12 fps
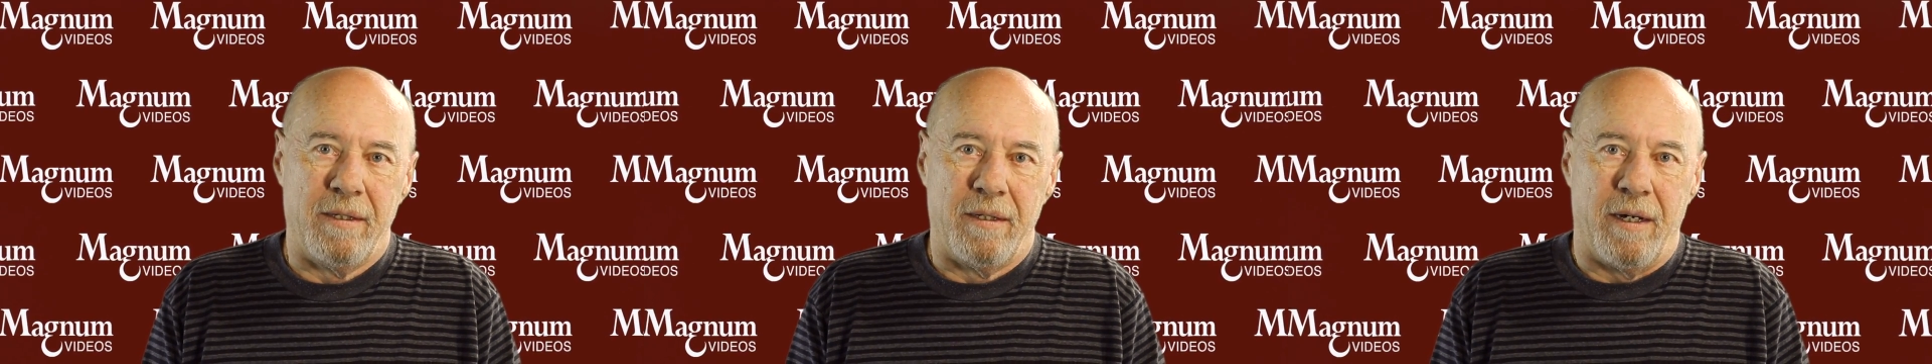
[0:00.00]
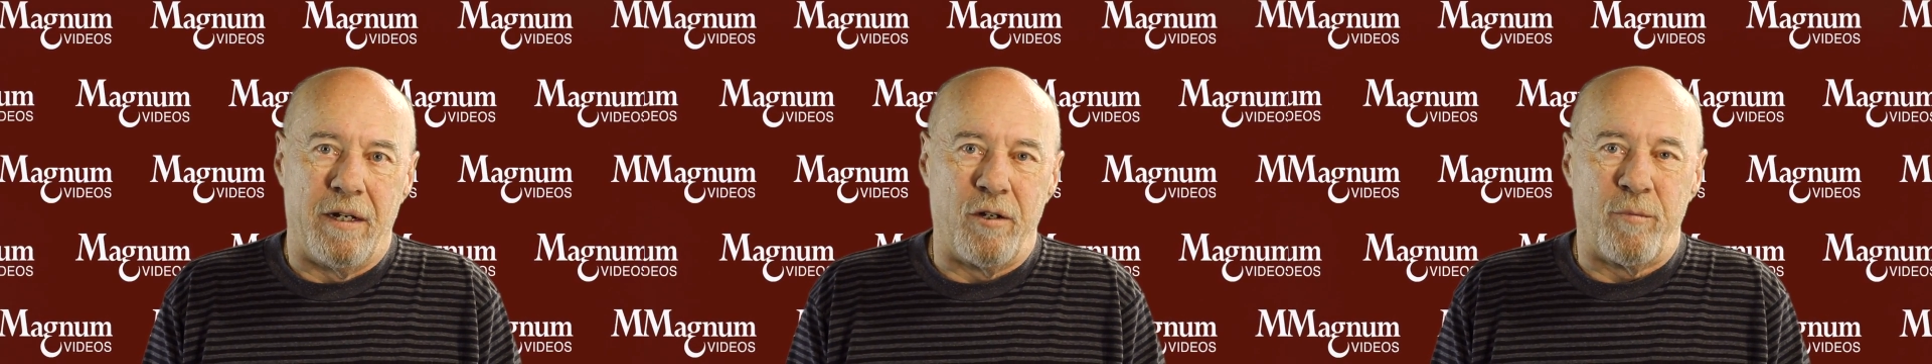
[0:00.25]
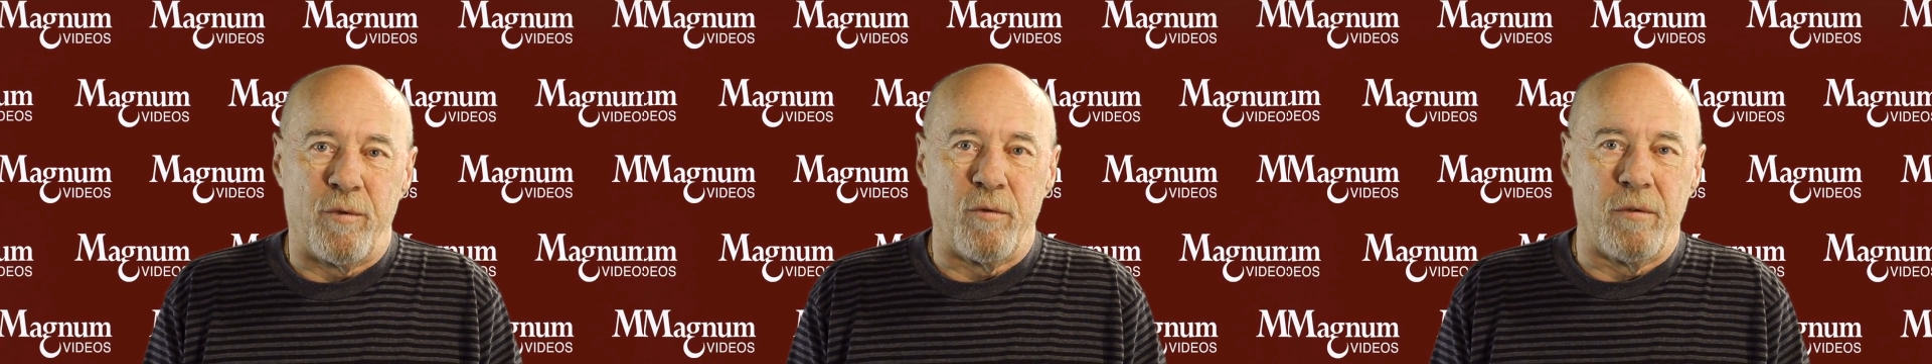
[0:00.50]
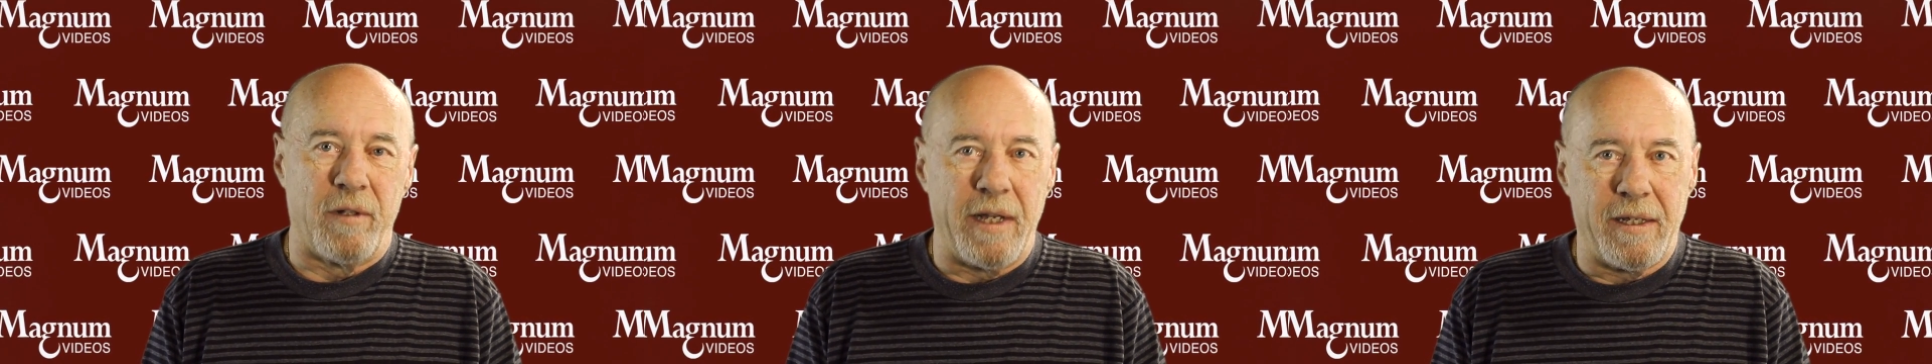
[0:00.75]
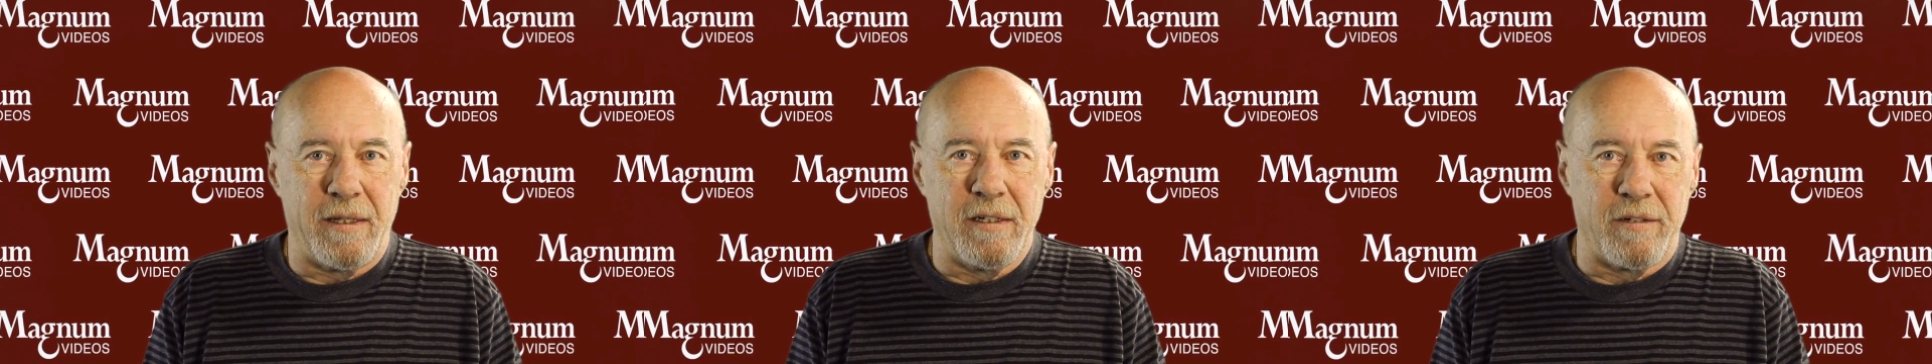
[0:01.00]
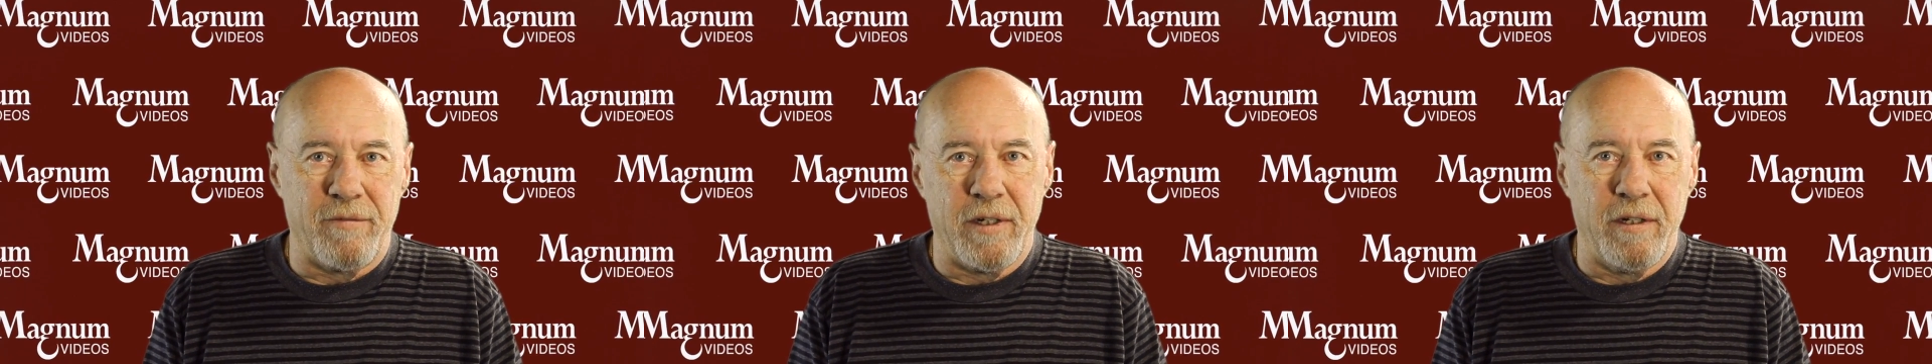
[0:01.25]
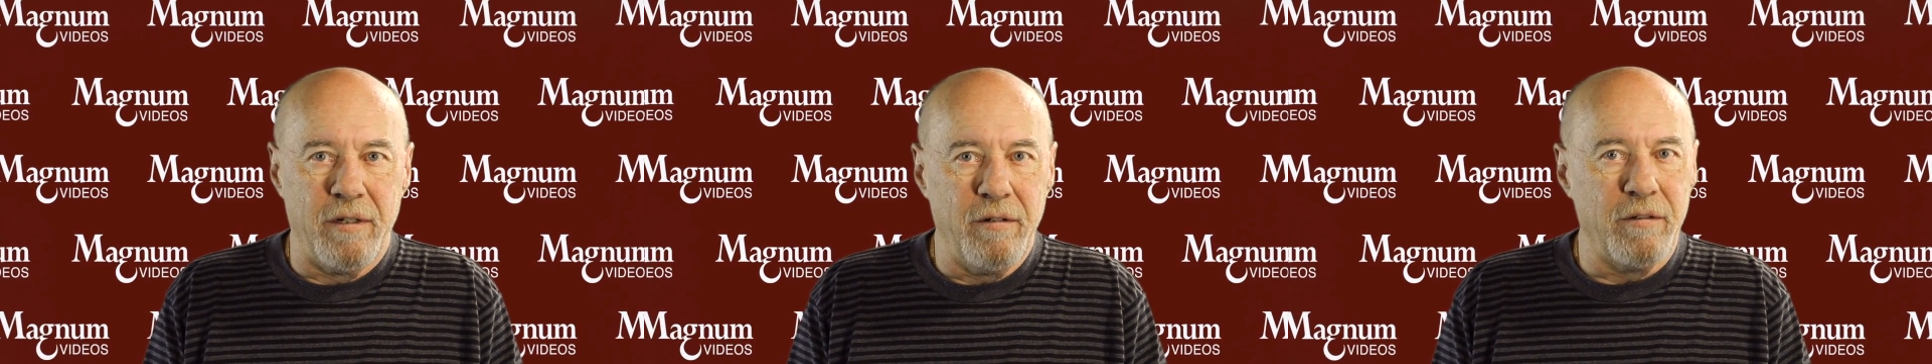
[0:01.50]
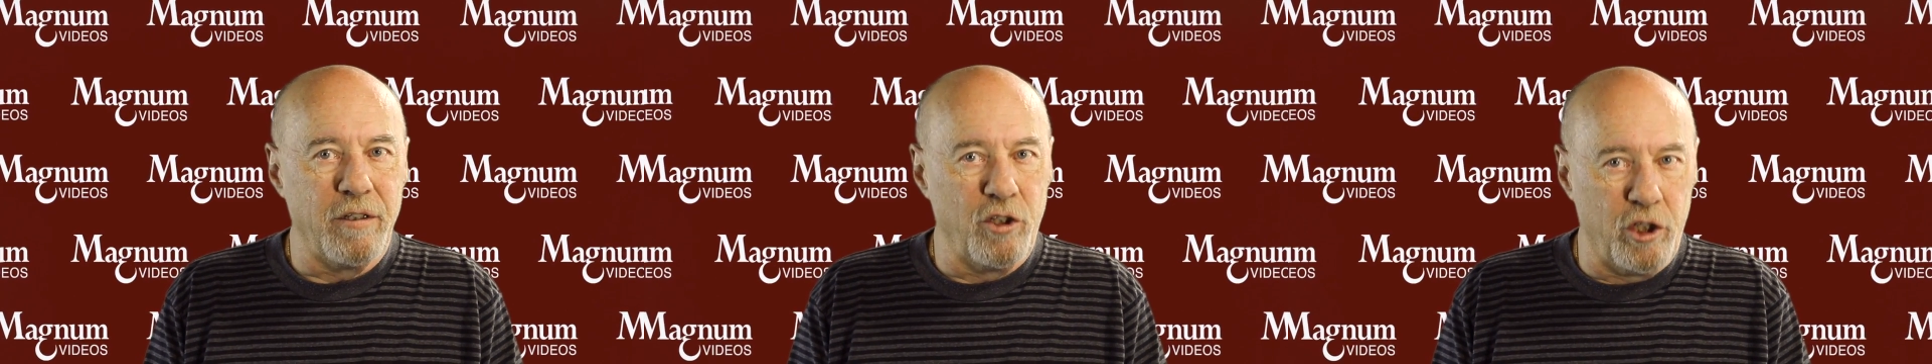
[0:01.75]
I hope you will like this video
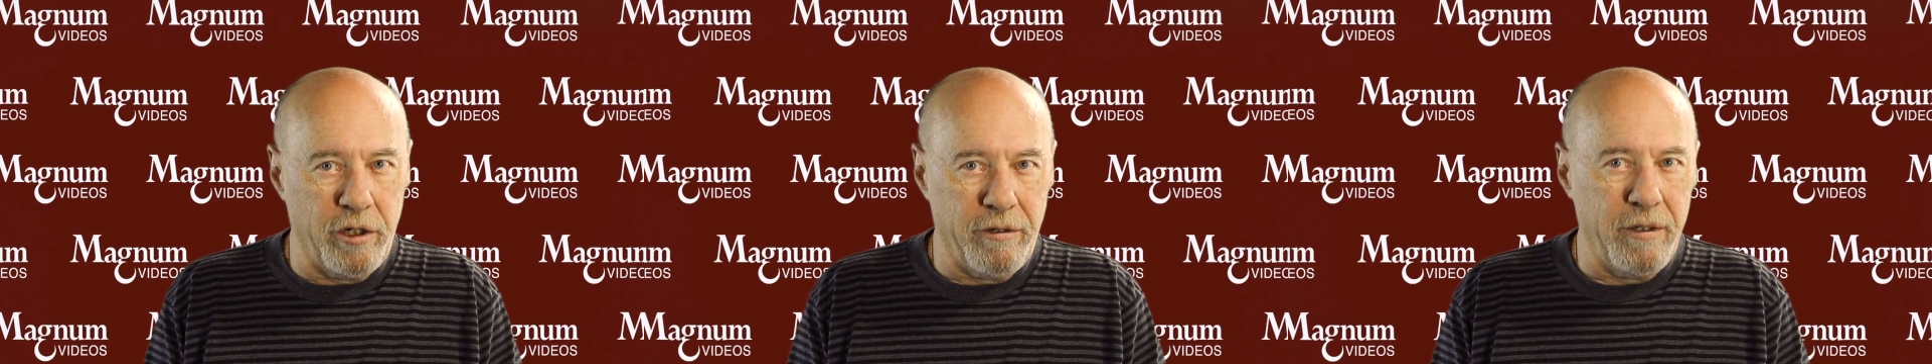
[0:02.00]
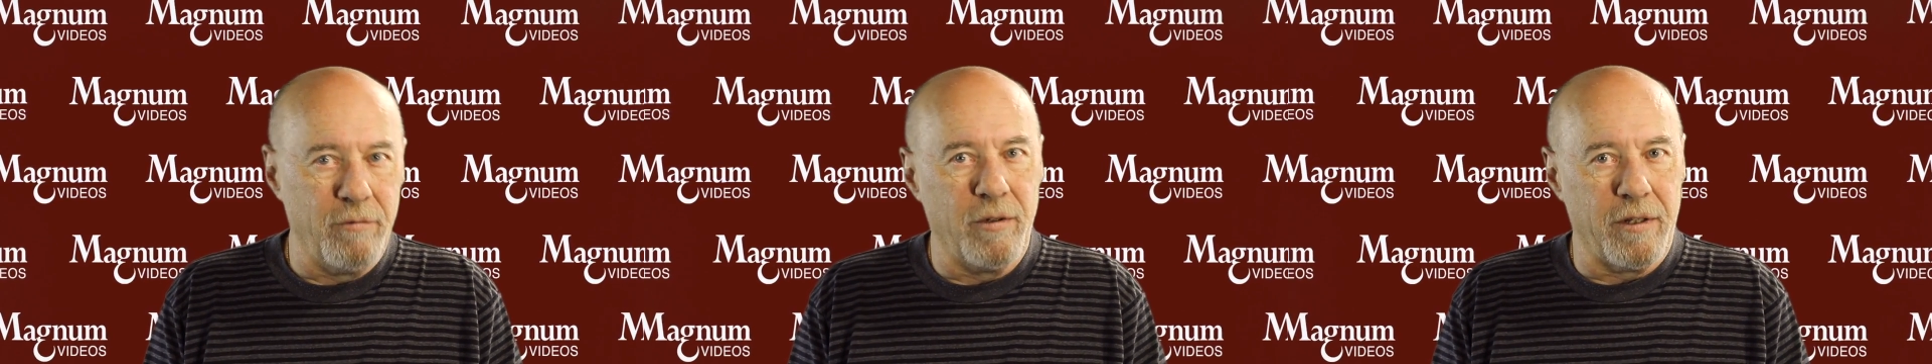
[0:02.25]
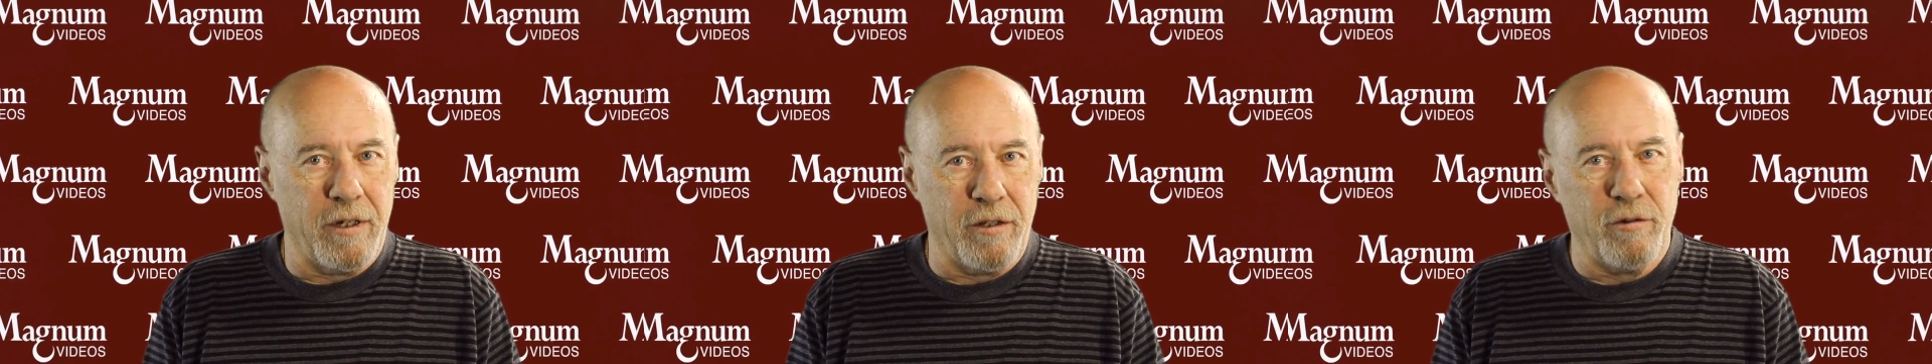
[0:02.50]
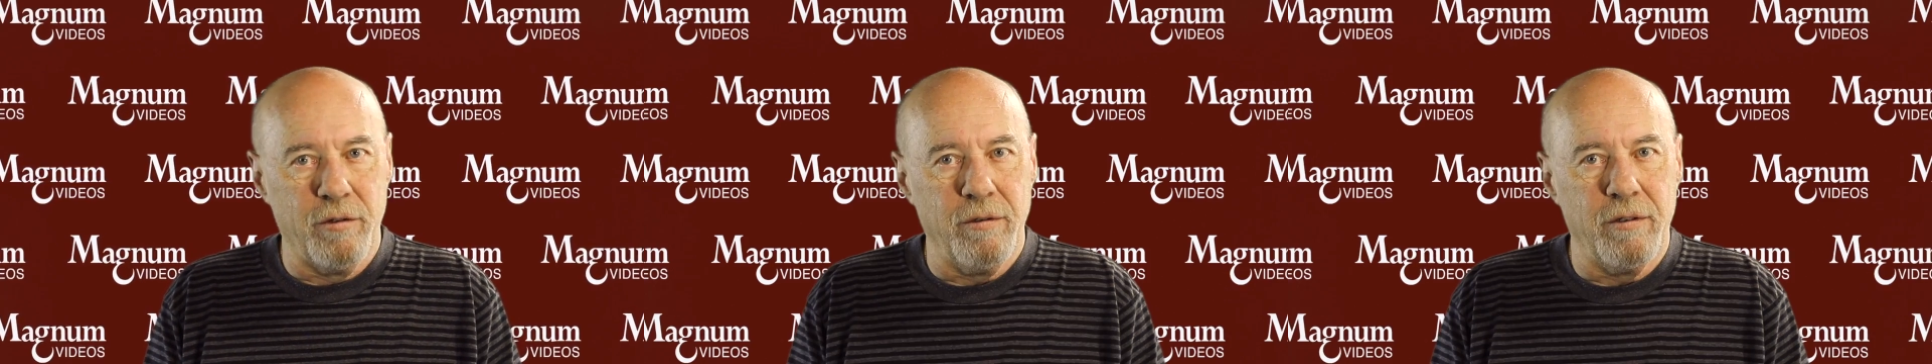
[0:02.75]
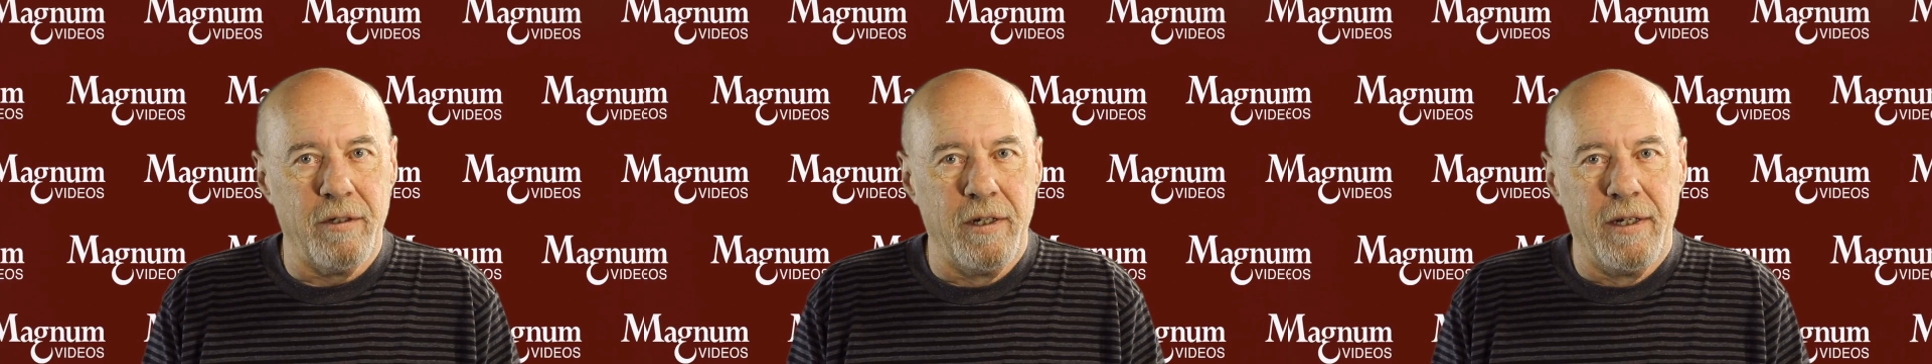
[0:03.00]
and share it with others.